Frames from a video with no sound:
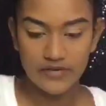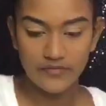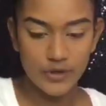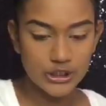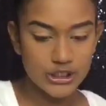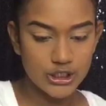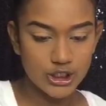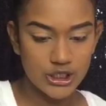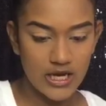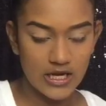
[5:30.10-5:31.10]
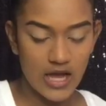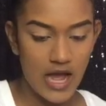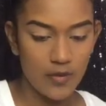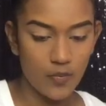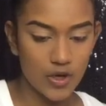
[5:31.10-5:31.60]
The first shade
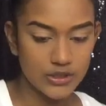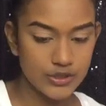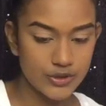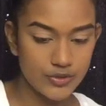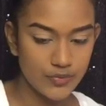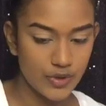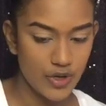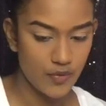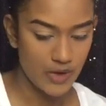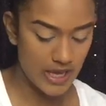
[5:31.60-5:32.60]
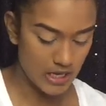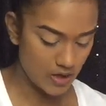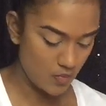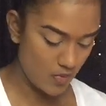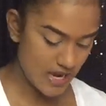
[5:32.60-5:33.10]
I want to go
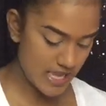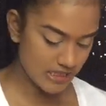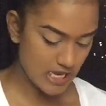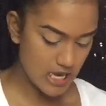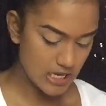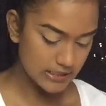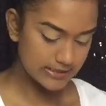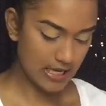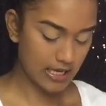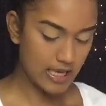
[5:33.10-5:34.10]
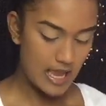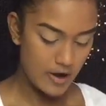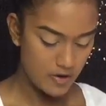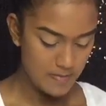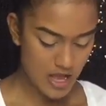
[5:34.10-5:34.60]
in with is
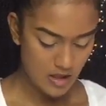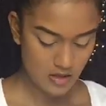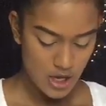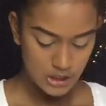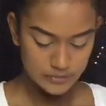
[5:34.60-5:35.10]
Caramel,